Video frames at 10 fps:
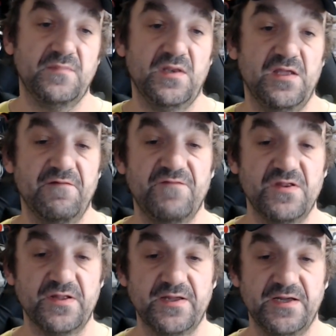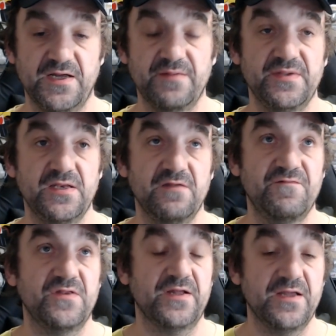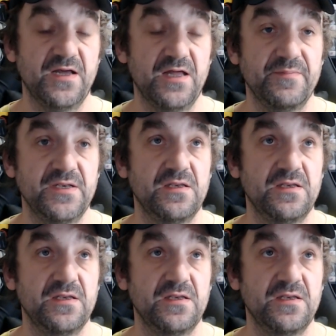If he's a common. If he's a common.